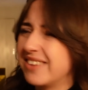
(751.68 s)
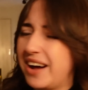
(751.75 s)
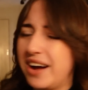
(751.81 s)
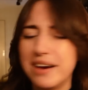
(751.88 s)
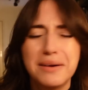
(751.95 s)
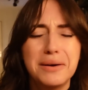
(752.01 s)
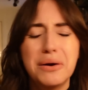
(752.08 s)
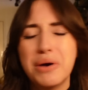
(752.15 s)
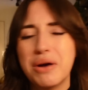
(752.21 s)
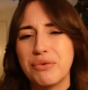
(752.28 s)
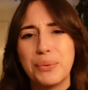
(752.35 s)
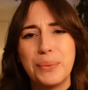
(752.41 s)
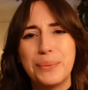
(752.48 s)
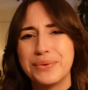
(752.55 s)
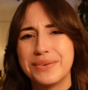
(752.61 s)
I don't know,
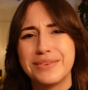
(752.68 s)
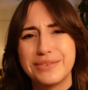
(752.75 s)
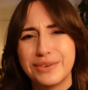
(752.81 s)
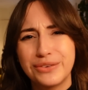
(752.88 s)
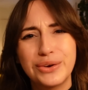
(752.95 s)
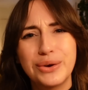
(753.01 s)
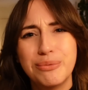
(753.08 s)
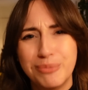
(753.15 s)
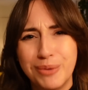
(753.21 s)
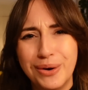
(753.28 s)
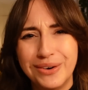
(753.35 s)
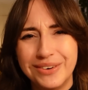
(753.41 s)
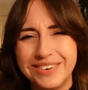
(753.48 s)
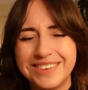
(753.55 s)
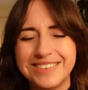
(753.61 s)
everyone was in such a good
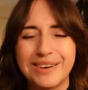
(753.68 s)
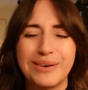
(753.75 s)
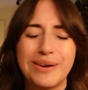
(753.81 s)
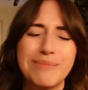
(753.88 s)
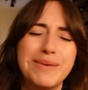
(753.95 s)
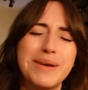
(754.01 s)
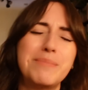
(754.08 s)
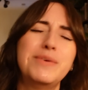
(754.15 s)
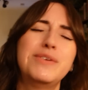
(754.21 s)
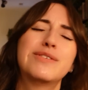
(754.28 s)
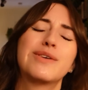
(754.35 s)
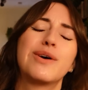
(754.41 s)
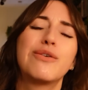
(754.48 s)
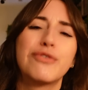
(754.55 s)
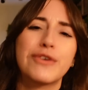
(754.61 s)
mood, so that made me
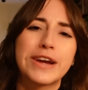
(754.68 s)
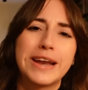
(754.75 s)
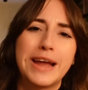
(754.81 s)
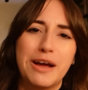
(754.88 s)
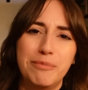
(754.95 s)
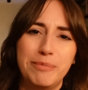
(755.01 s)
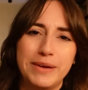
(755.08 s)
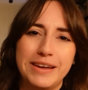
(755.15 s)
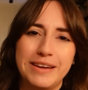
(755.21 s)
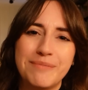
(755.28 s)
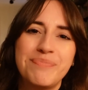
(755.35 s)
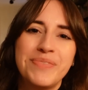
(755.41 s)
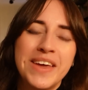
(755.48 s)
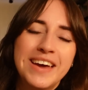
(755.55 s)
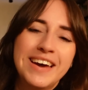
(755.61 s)
so freaking
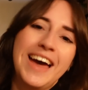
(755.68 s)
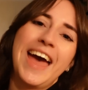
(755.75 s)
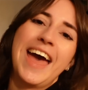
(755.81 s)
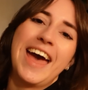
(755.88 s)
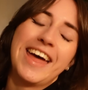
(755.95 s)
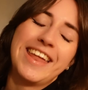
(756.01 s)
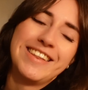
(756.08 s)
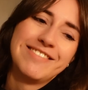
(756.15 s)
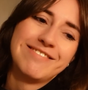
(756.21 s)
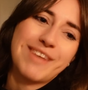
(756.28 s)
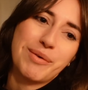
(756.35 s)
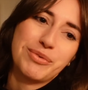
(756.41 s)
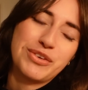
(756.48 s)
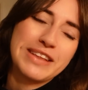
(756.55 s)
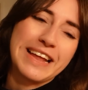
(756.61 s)
happy. And I
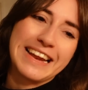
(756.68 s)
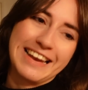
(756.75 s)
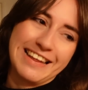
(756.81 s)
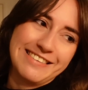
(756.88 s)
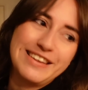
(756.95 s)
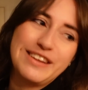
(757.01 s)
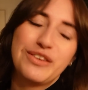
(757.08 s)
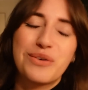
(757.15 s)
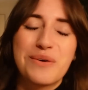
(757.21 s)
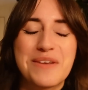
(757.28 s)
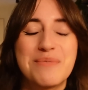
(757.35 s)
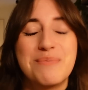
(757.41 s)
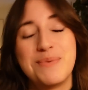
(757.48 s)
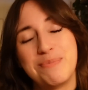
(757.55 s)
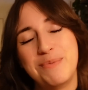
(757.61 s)
was just like listening to
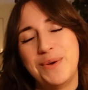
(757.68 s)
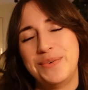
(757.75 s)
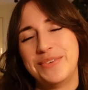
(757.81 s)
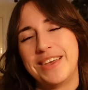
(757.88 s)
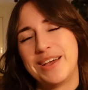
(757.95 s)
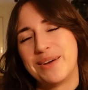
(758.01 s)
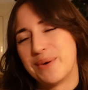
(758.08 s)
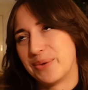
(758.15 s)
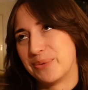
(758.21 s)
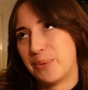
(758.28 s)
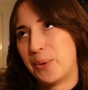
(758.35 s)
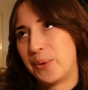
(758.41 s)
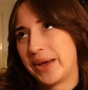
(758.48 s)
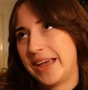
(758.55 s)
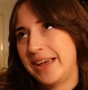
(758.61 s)
Christmas music, I was
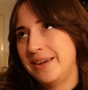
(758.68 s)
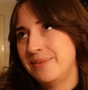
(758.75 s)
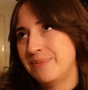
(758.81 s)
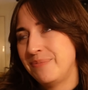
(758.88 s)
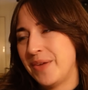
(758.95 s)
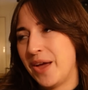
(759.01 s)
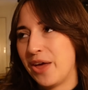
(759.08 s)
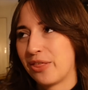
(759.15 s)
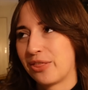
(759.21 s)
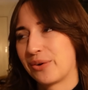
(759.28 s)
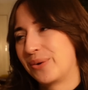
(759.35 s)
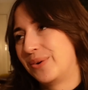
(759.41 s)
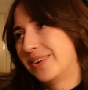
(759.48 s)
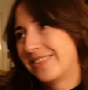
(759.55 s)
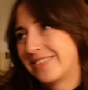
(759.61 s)
walking
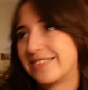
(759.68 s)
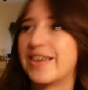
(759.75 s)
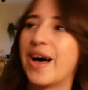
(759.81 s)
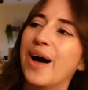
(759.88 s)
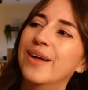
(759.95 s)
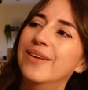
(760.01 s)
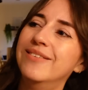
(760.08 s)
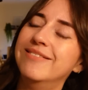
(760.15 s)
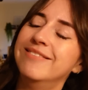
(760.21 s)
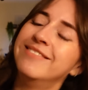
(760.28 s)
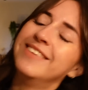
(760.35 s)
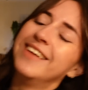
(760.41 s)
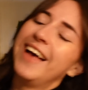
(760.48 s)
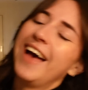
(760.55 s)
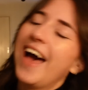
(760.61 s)
through the sun.
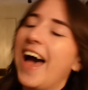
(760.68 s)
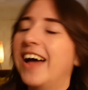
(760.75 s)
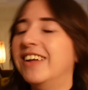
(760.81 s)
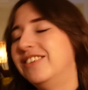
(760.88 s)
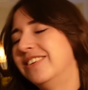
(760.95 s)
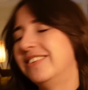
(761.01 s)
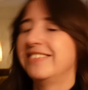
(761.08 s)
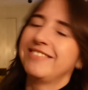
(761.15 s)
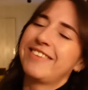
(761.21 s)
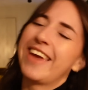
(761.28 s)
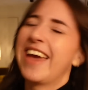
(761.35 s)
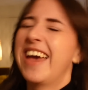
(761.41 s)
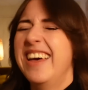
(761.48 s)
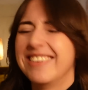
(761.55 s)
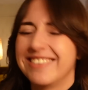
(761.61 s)
I just,
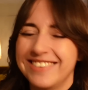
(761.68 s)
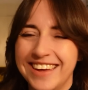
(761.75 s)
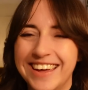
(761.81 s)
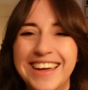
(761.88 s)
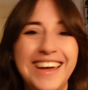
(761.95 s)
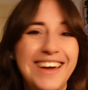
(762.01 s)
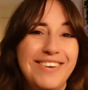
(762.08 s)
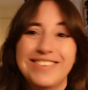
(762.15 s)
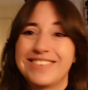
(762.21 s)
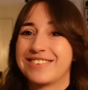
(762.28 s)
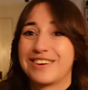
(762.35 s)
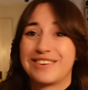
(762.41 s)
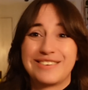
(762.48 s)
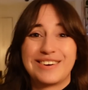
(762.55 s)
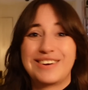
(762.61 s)
yes, it was
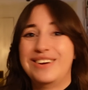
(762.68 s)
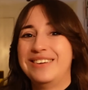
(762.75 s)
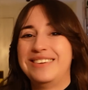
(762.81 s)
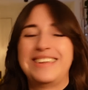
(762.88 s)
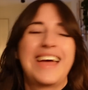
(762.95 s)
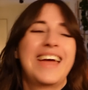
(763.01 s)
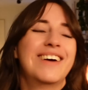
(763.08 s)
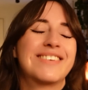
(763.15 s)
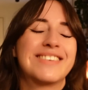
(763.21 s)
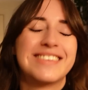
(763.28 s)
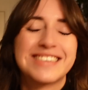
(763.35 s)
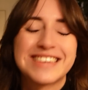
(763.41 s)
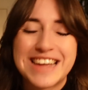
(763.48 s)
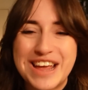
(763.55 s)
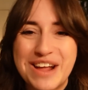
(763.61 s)
such a good day,
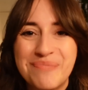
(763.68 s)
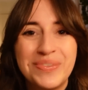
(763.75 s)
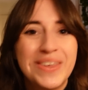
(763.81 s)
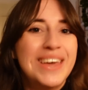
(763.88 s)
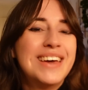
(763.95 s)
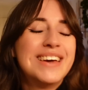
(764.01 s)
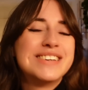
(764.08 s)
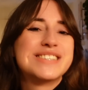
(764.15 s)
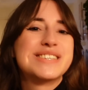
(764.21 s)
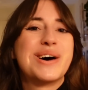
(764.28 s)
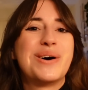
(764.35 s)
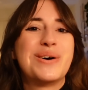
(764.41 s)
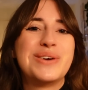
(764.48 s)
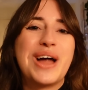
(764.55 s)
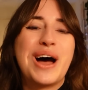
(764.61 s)
honestly.
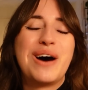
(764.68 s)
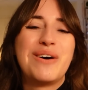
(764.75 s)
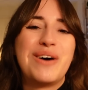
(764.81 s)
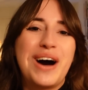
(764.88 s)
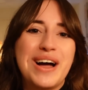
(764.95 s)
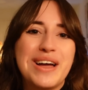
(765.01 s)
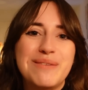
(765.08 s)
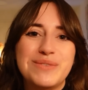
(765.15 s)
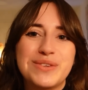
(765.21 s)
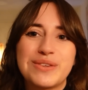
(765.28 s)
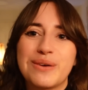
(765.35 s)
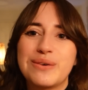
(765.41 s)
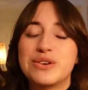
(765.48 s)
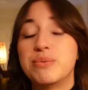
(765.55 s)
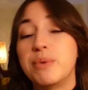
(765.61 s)
So now I'm just
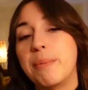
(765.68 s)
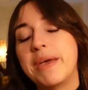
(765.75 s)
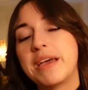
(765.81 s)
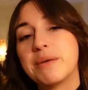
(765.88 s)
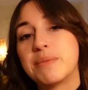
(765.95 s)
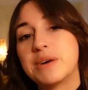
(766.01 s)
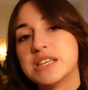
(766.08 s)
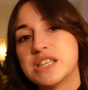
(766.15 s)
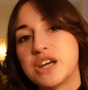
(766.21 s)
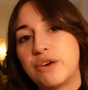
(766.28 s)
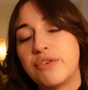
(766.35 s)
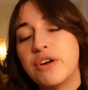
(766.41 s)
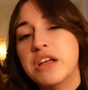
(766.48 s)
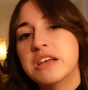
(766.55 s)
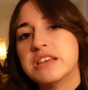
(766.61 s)
going to be making
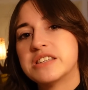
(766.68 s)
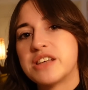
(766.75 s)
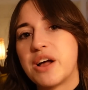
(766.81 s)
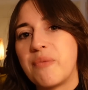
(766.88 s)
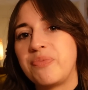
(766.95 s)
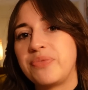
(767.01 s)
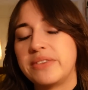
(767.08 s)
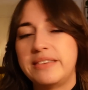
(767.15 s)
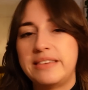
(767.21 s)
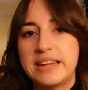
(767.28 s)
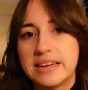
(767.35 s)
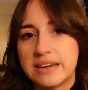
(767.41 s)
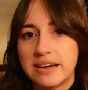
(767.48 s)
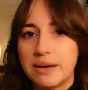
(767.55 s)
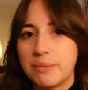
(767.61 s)
myself some
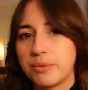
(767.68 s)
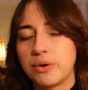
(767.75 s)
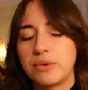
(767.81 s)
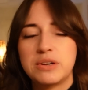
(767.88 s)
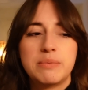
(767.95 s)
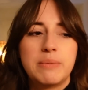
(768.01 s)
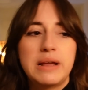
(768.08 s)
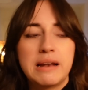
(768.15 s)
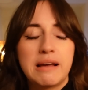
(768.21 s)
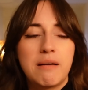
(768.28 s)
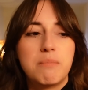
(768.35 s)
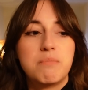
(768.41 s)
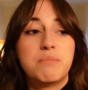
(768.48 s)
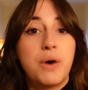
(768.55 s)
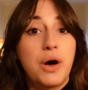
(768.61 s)
dinner. I'm going to make like a
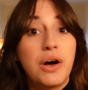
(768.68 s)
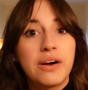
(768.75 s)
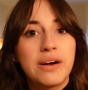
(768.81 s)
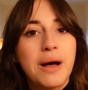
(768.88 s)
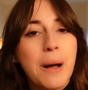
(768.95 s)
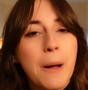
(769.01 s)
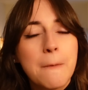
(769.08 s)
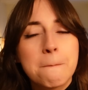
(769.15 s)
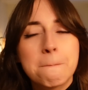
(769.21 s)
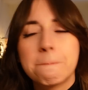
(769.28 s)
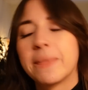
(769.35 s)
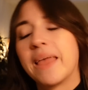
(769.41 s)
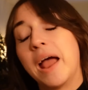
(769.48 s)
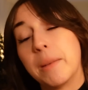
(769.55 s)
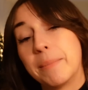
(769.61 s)
burger,
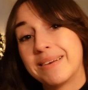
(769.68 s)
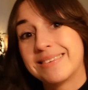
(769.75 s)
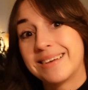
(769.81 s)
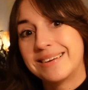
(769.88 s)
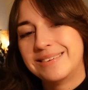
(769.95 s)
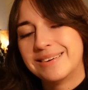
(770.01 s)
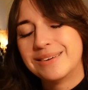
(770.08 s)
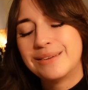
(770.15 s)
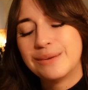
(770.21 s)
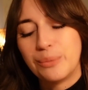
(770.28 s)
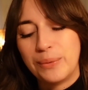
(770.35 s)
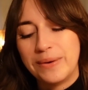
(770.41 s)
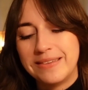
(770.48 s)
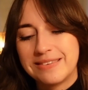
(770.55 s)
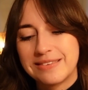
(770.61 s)
and I'm excited,
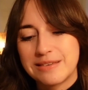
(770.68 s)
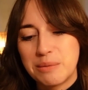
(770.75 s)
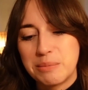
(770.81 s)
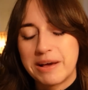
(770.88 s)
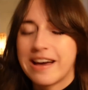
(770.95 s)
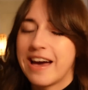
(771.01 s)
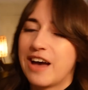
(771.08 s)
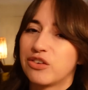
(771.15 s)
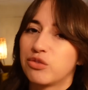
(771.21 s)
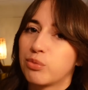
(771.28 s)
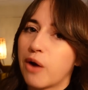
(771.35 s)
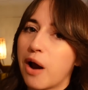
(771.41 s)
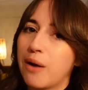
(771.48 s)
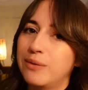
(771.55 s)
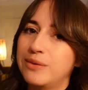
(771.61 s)
with some like hash
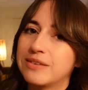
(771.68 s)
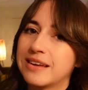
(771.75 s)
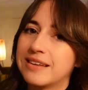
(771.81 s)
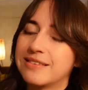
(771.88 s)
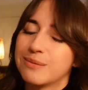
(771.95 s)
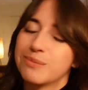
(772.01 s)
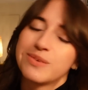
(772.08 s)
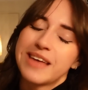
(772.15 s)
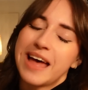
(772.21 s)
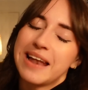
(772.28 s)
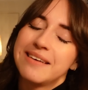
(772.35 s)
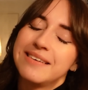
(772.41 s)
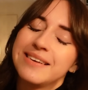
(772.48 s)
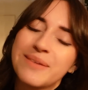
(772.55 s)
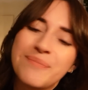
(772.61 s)
browns and some
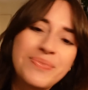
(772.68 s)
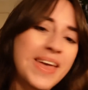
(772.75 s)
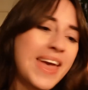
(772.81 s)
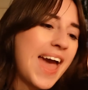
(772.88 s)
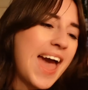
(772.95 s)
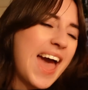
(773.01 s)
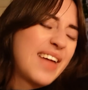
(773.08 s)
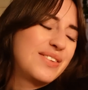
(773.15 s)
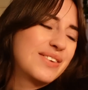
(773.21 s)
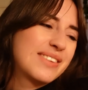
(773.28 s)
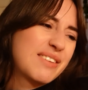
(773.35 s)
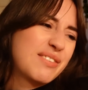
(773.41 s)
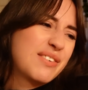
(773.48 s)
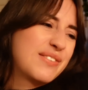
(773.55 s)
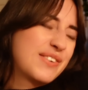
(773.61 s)
salad, and just
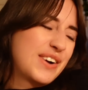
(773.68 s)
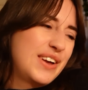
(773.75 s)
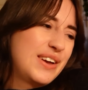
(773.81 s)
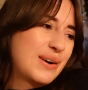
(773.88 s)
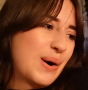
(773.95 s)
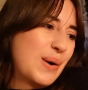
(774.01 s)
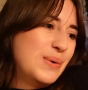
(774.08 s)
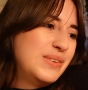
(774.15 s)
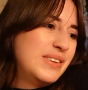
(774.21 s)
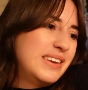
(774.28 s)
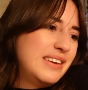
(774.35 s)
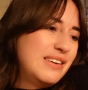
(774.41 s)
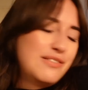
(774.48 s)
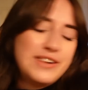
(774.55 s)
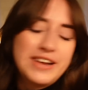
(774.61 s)
have a very cozy
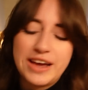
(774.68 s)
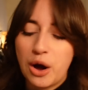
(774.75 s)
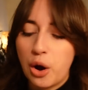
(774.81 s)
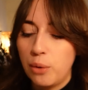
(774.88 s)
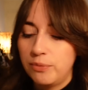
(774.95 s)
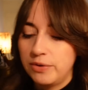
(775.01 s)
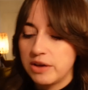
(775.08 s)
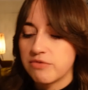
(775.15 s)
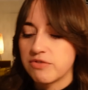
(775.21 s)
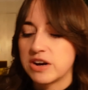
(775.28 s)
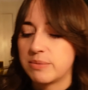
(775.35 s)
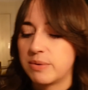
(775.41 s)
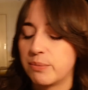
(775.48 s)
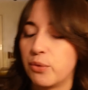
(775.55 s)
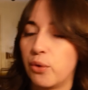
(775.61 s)
evening. Hopefully read
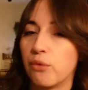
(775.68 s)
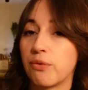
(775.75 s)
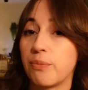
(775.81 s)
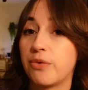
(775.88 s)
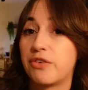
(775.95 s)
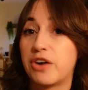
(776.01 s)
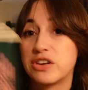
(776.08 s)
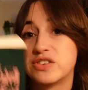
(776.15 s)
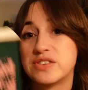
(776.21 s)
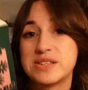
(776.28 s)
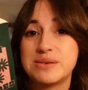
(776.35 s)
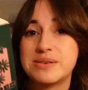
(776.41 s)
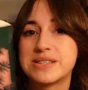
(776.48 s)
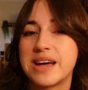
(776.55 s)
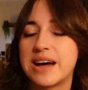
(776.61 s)
a bit more from The Virgin
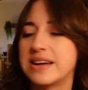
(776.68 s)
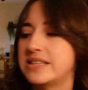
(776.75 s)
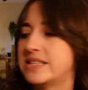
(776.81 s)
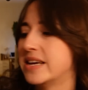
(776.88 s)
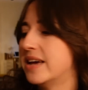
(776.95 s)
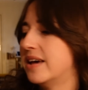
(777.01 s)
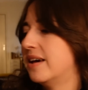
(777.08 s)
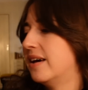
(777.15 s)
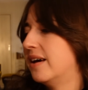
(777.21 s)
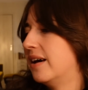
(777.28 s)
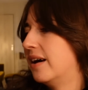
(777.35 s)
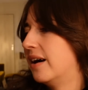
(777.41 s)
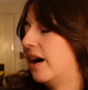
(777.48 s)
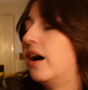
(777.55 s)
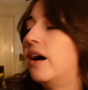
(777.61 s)
Suicides.
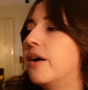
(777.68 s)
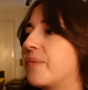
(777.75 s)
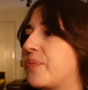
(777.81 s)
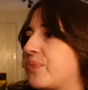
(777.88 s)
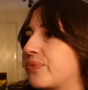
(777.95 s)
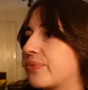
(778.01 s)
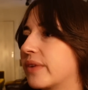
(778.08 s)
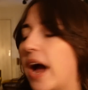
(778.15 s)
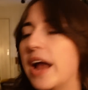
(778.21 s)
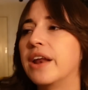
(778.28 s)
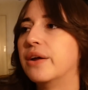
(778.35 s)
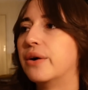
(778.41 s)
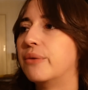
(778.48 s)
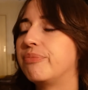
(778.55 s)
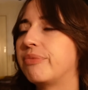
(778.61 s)
I don't
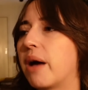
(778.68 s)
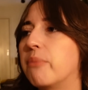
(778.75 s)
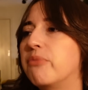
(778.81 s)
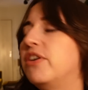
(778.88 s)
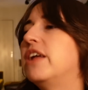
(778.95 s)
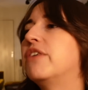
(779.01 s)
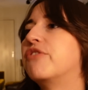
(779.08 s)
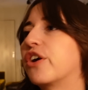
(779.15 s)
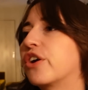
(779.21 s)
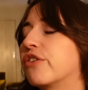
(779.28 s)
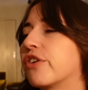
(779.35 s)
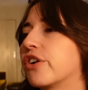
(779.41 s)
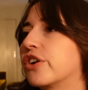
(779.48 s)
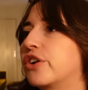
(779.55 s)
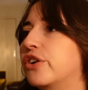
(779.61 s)
know, I'm feeling very,
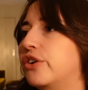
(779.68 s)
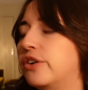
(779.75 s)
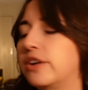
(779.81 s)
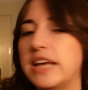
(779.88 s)
very good.